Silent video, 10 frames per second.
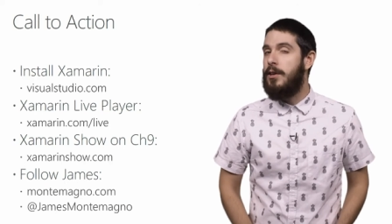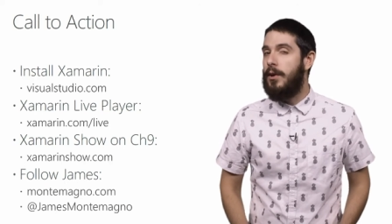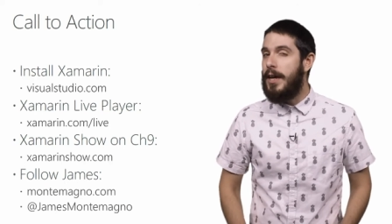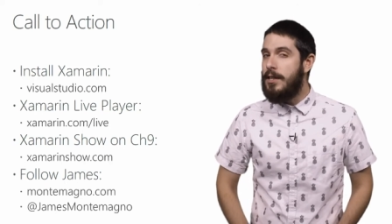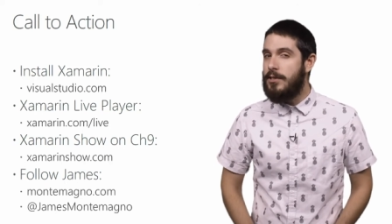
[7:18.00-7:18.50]

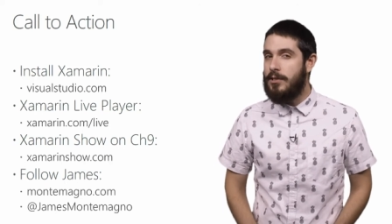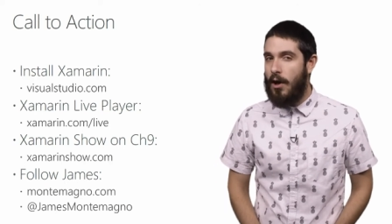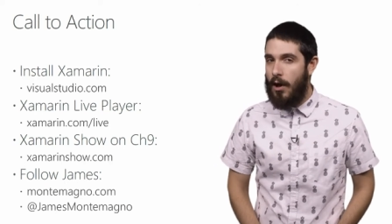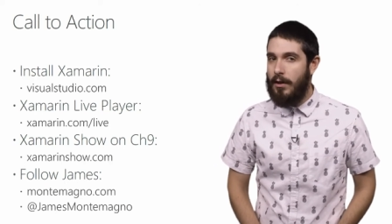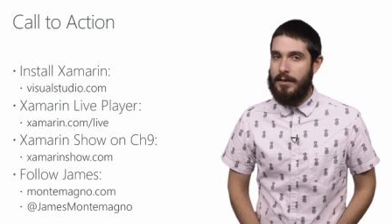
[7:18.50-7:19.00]
You'll
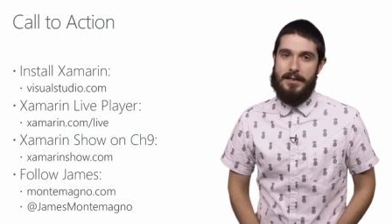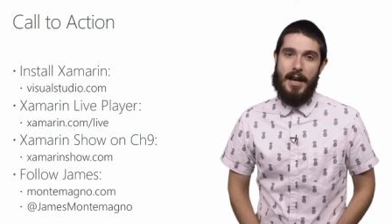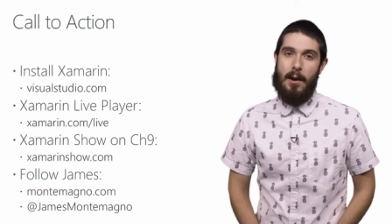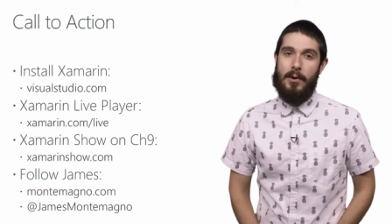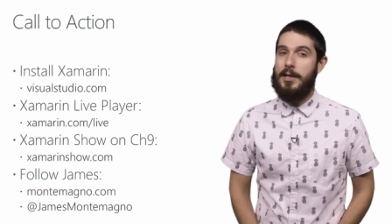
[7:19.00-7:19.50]
install
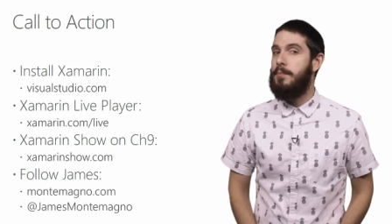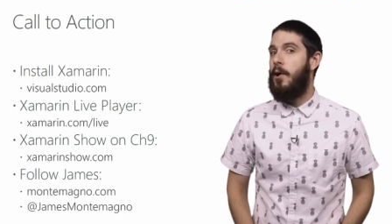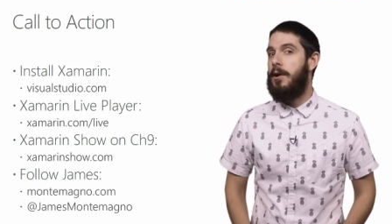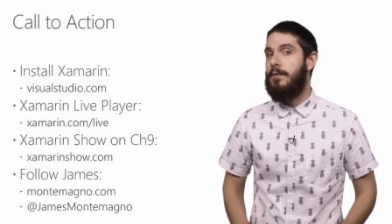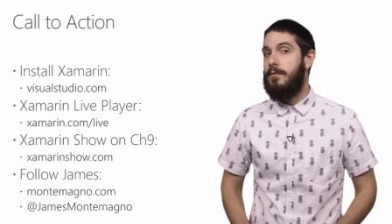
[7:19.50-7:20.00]
Xamarin as
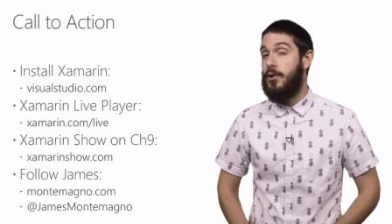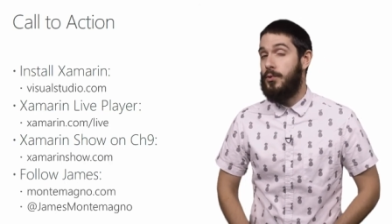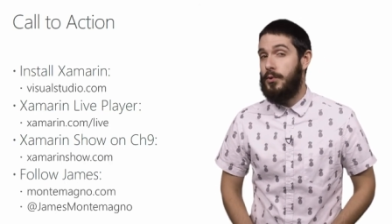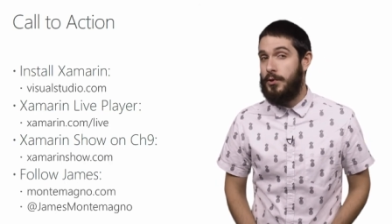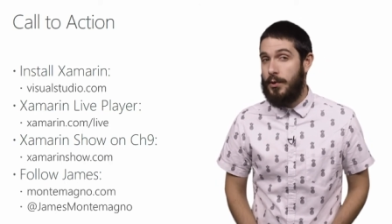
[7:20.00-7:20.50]
part of the
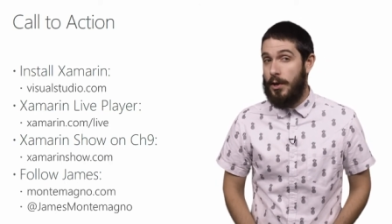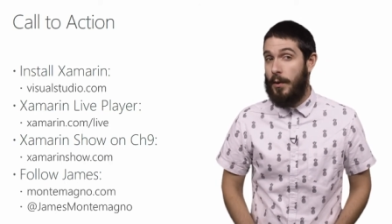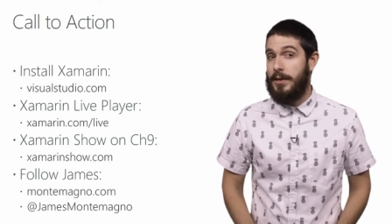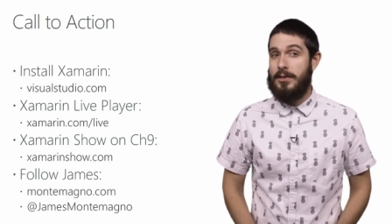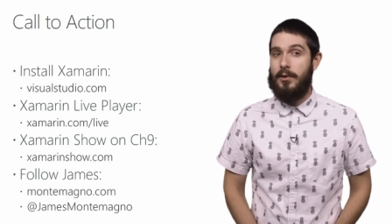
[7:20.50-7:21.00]
Visual
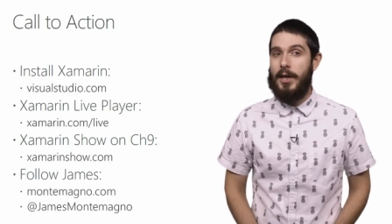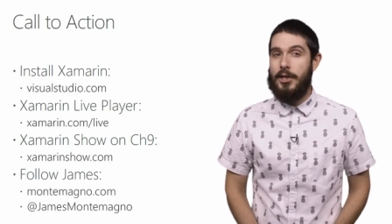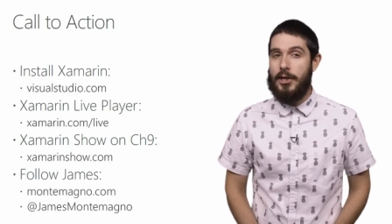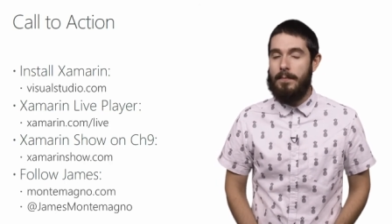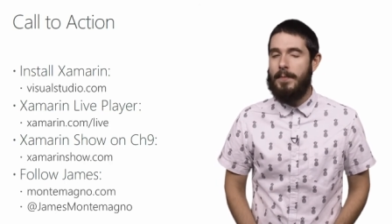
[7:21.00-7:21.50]
Studio
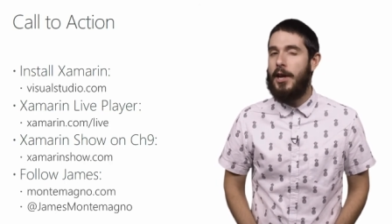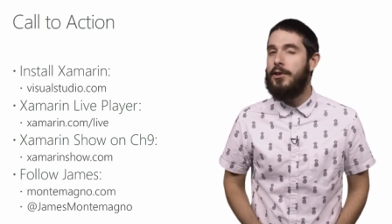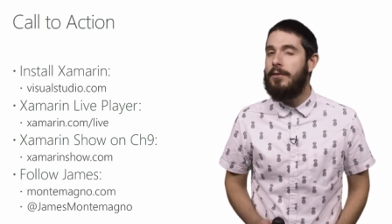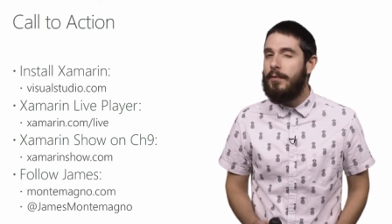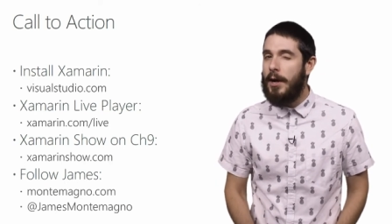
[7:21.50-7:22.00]
installation, and
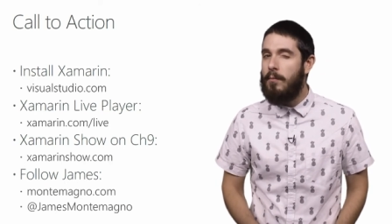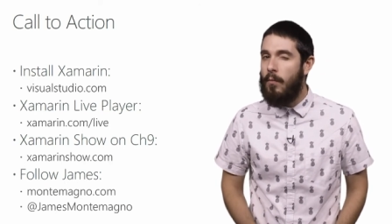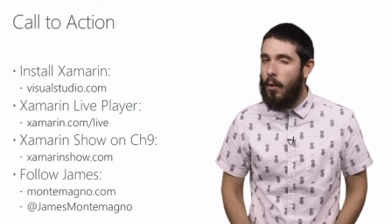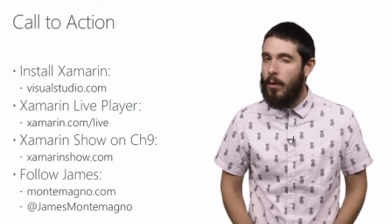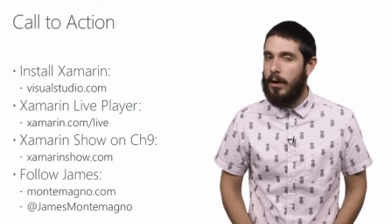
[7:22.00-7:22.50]
you can find
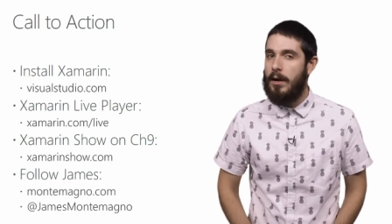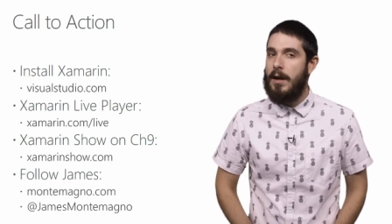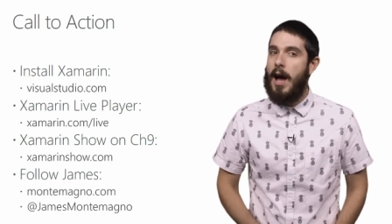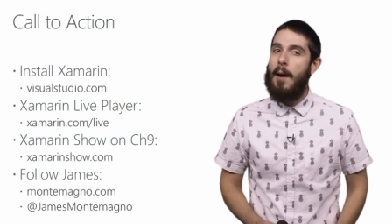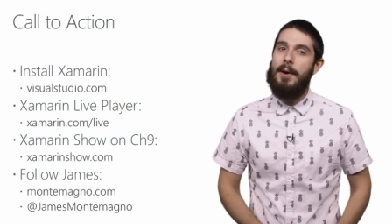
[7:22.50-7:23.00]
more
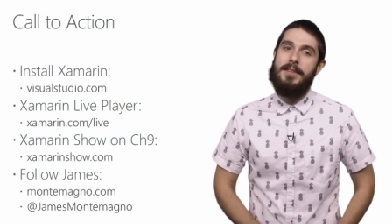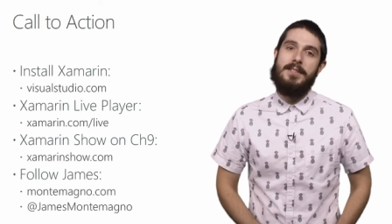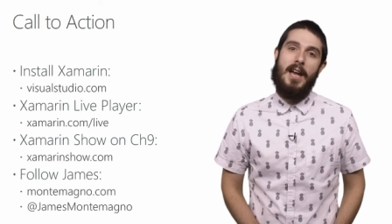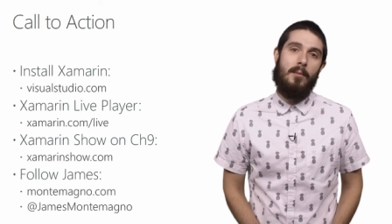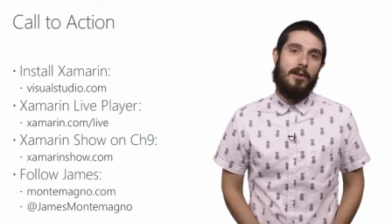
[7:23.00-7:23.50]
about the
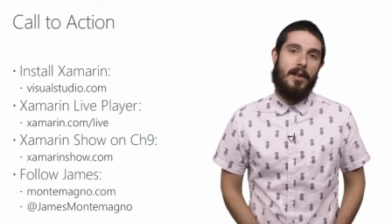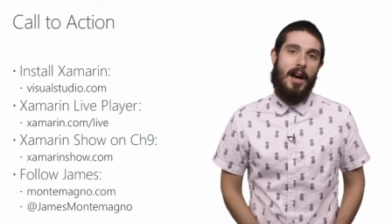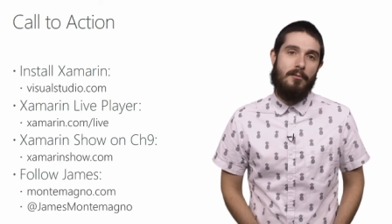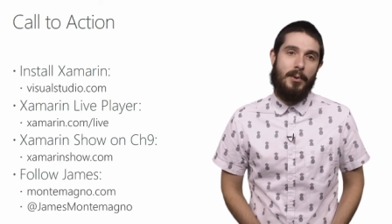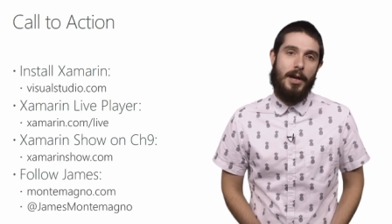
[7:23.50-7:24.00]
Xamarin
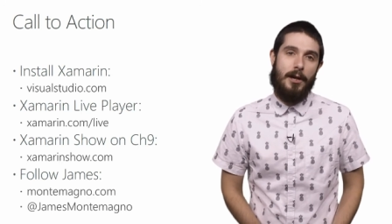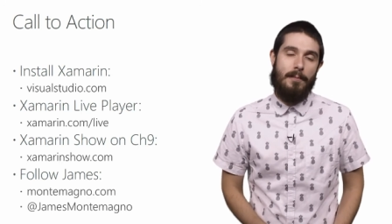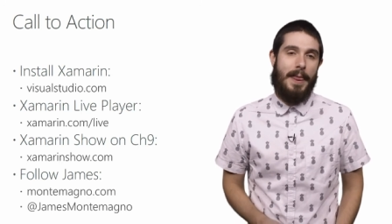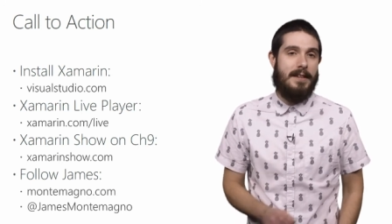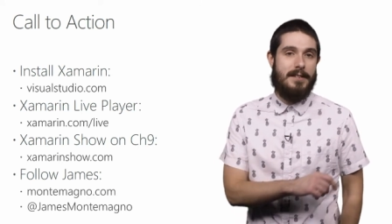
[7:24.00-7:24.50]
Live
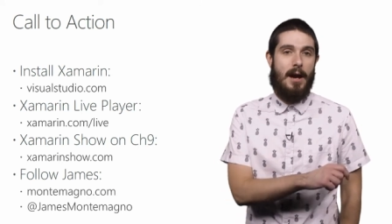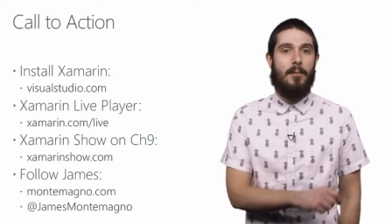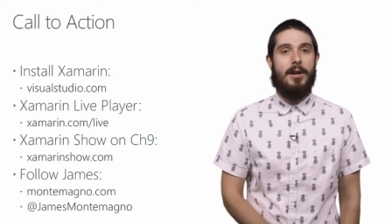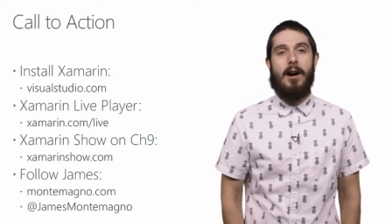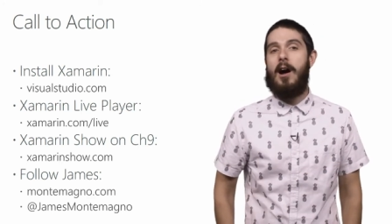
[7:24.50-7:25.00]
Player at
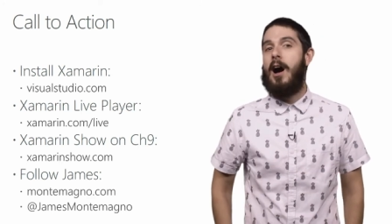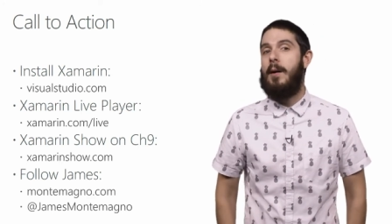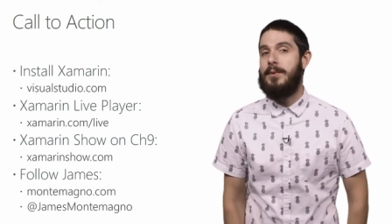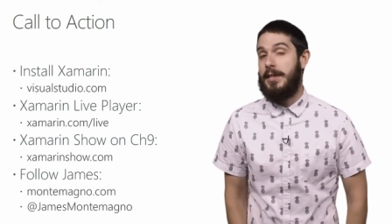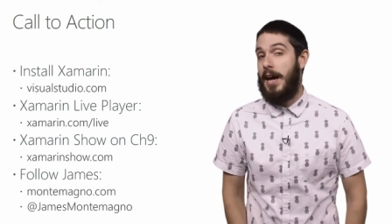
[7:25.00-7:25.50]

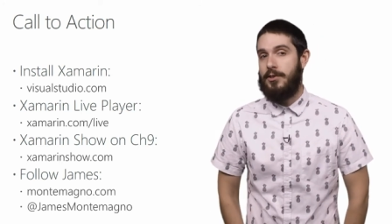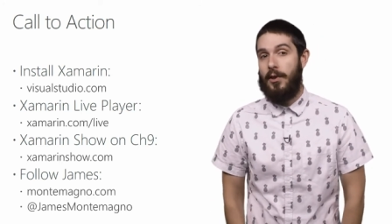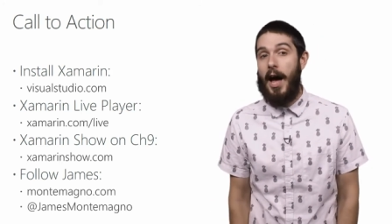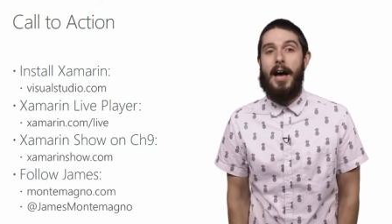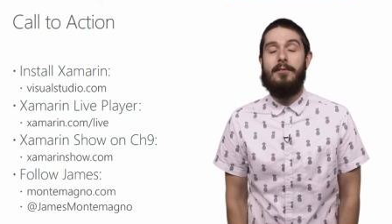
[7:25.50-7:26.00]
xamarin.com
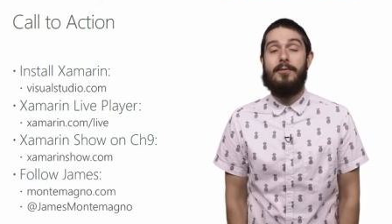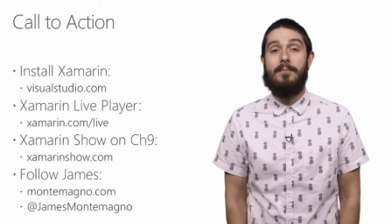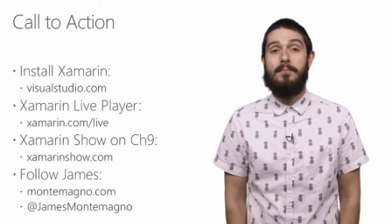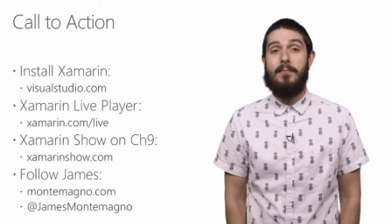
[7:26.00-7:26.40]
live.